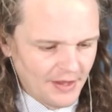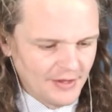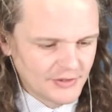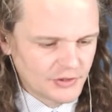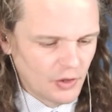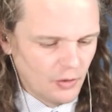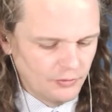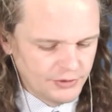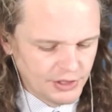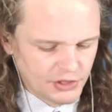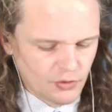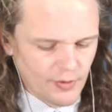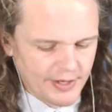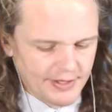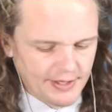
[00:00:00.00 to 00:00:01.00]
So just
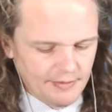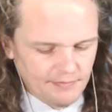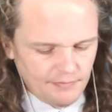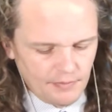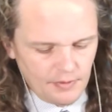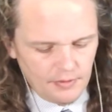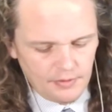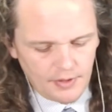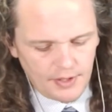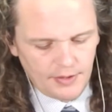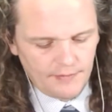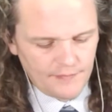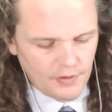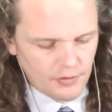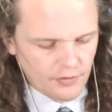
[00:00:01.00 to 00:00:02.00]
quickly, and I'd
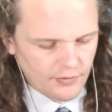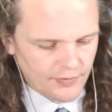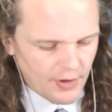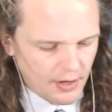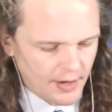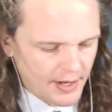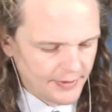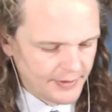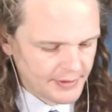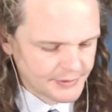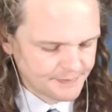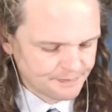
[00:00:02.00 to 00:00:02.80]
love to hear your thought on this.